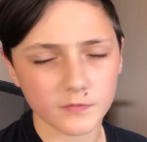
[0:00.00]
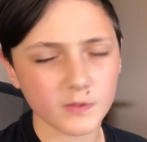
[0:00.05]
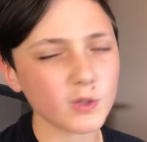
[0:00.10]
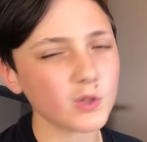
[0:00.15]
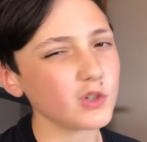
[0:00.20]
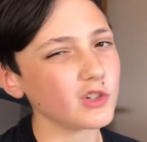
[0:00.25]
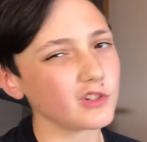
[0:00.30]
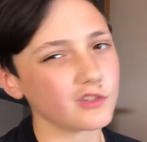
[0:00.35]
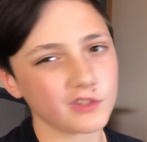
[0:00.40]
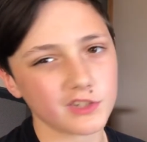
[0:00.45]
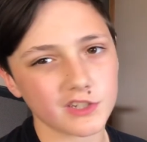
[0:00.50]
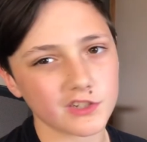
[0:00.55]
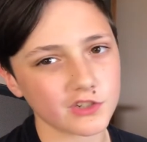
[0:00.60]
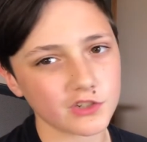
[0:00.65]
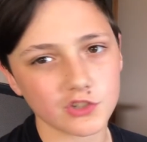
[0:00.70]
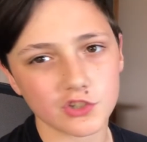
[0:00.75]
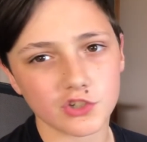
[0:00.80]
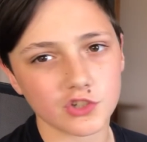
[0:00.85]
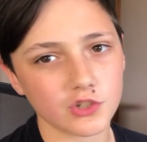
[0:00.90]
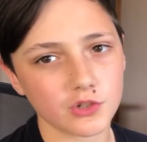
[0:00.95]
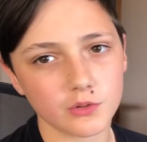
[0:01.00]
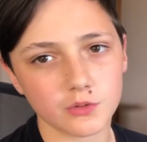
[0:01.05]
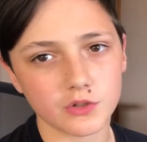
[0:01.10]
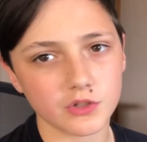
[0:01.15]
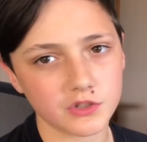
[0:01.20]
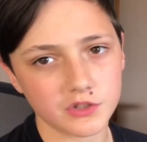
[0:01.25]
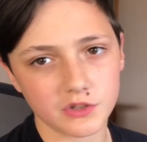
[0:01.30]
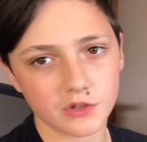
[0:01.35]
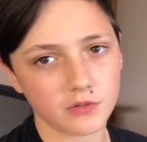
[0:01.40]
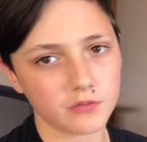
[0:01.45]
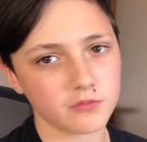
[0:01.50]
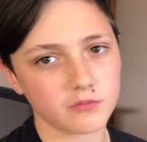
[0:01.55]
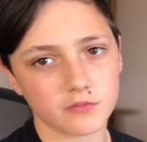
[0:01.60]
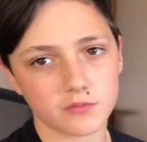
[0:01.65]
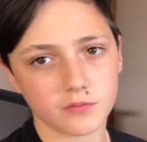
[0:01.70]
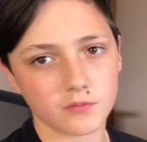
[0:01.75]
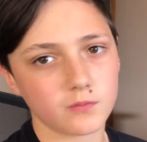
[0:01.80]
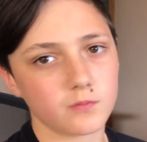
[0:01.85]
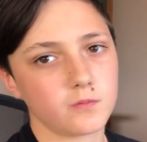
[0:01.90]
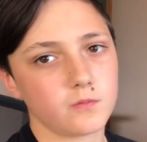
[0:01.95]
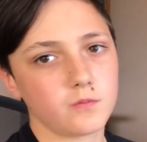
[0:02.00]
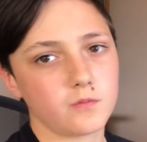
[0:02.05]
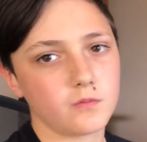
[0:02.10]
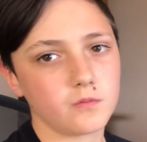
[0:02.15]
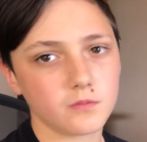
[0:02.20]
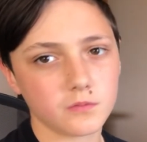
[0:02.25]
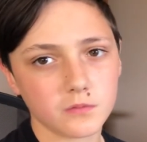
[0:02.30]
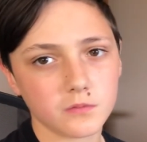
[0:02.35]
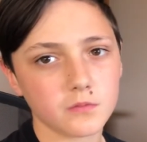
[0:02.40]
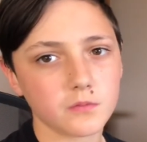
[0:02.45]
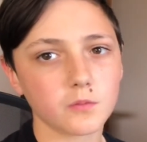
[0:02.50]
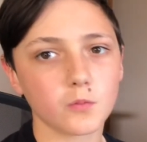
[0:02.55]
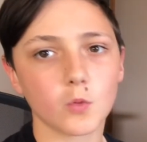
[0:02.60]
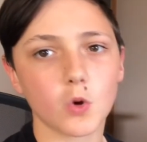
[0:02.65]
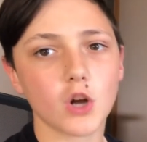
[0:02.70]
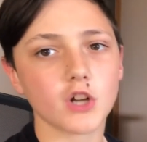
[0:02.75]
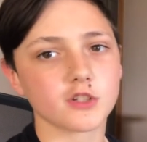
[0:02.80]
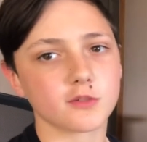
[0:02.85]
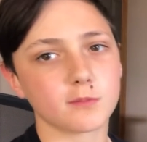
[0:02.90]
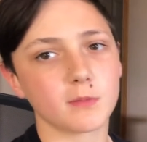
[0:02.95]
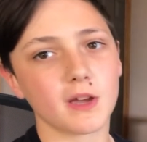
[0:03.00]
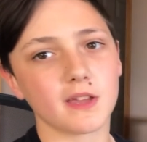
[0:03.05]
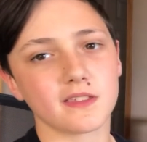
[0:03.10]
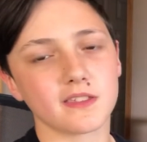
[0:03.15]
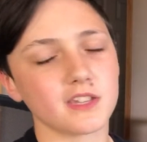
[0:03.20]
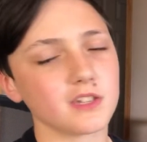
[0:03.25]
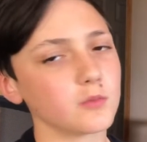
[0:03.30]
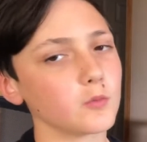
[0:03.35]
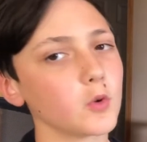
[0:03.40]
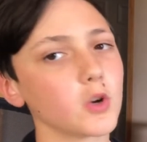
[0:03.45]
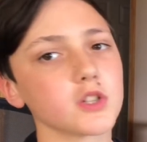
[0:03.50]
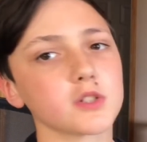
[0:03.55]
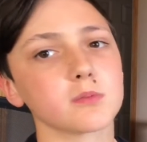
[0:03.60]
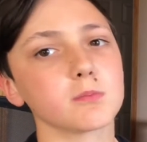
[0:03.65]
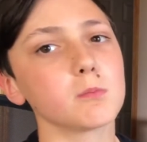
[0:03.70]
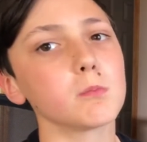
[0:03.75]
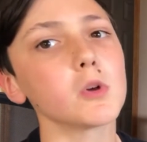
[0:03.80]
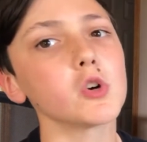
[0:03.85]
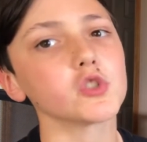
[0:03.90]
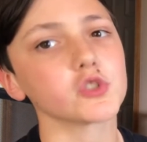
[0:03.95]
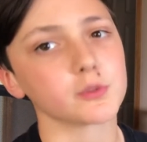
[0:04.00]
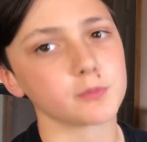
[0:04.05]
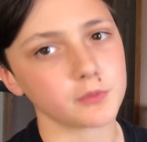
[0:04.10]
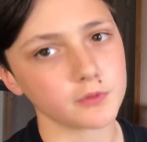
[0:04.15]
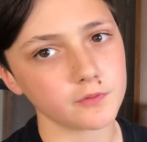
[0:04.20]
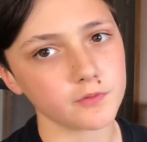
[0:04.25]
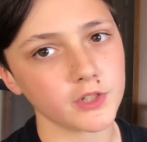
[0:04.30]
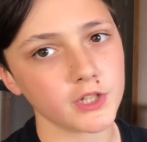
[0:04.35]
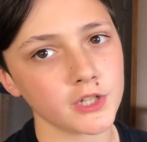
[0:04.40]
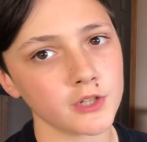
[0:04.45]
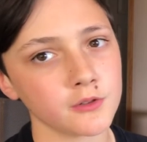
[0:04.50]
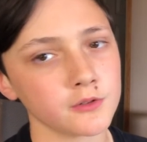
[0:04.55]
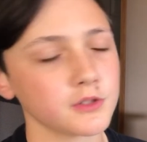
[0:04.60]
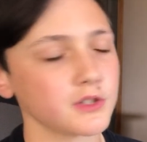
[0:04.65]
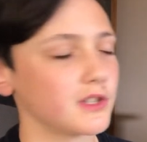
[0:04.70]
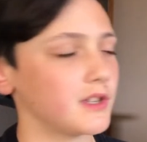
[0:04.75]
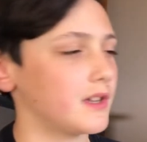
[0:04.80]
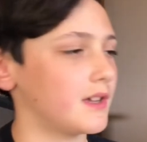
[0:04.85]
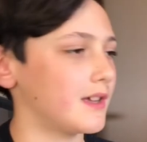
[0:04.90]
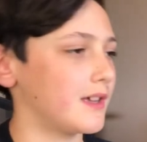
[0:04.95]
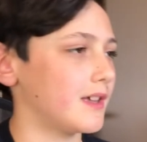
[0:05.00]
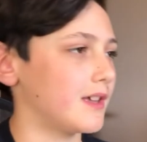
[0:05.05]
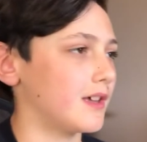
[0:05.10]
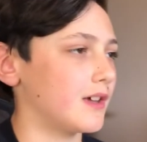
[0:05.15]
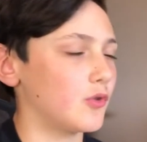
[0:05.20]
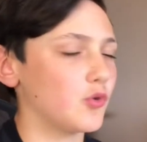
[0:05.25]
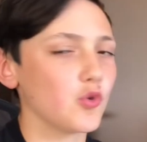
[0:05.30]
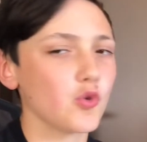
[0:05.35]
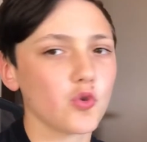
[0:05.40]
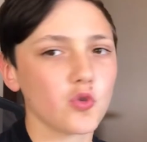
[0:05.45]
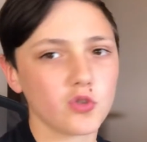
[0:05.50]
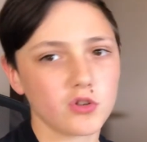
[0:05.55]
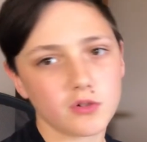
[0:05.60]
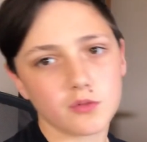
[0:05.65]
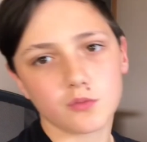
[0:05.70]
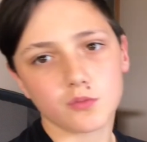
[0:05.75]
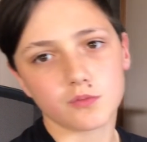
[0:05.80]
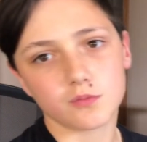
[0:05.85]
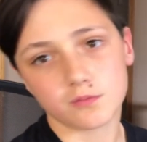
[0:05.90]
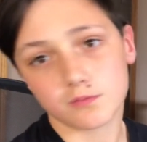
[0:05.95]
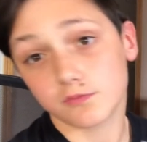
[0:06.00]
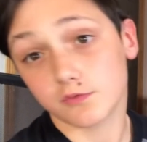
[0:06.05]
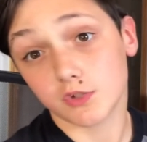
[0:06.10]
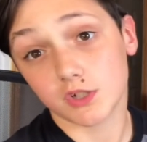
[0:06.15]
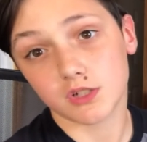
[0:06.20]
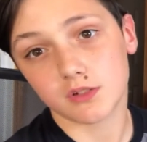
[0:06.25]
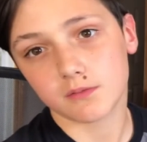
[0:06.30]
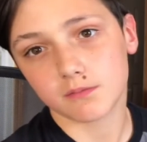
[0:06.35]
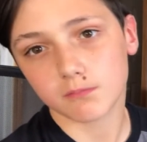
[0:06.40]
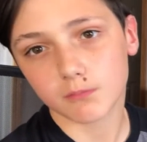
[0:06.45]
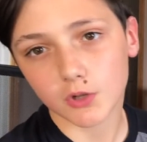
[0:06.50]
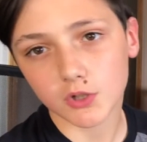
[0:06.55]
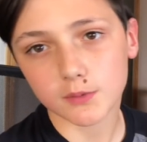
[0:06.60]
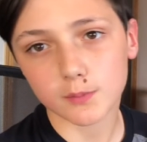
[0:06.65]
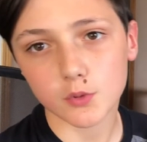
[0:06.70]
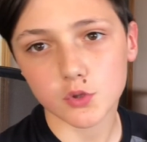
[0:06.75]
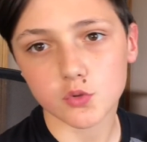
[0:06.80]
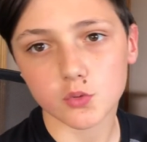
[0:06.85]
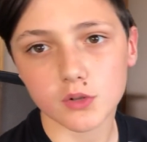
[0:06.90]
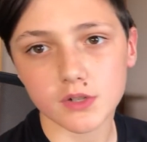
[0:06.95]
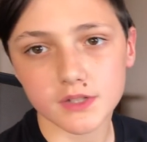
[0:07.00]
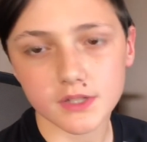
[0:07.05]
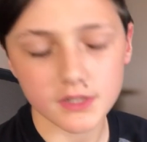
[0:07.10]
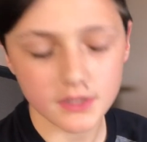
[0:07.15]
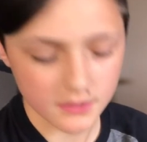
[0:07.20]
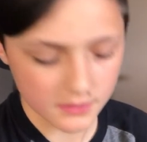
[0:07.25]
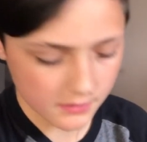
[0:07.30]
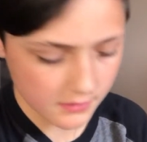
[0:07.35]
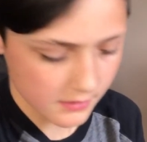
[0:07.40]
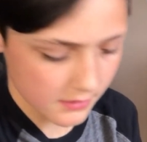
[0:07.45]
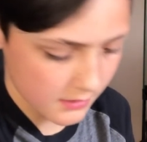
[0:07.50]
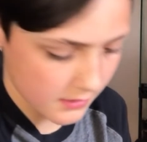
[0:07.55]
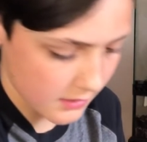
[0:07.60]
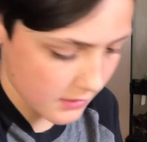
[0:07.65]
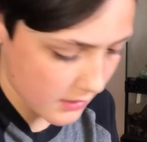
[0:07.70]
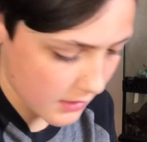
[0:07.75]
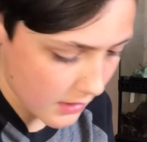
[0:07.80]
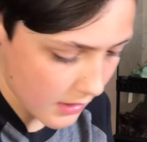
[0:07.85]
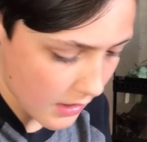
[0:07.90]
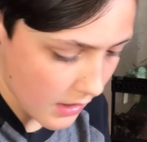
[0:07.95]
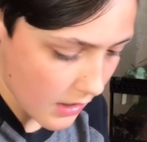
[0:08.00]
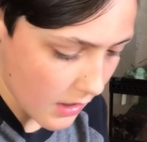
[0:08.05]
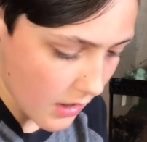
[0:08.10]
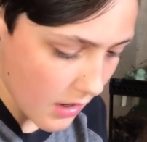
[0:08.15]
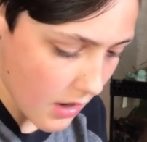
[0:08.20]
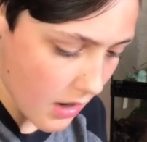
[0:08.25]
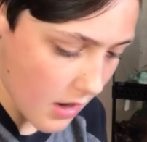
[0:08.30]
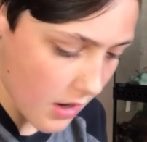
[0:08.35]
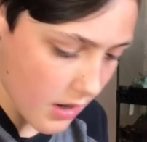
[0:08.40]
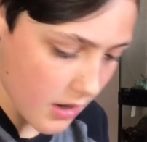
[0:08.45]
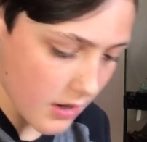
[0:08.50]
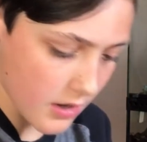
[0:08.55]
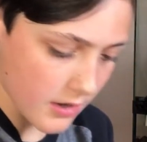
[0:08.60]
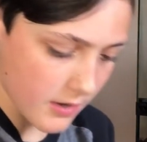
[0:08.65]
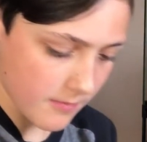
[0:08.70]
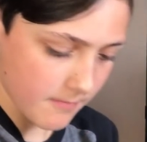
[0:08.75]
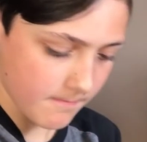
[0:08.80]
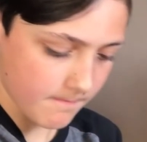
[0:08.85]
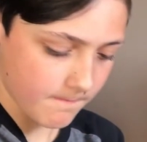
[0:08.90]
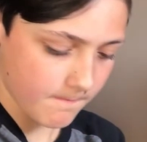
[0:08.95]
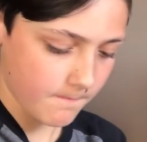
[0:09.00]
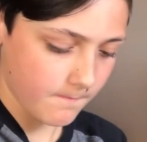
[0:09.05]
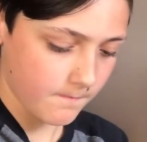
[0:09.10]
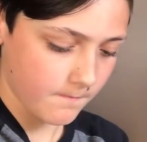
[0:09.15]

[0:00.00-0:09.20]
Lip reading: Do your research too. Just don't watch my thing. Watch multiple videos or read multiple sources. I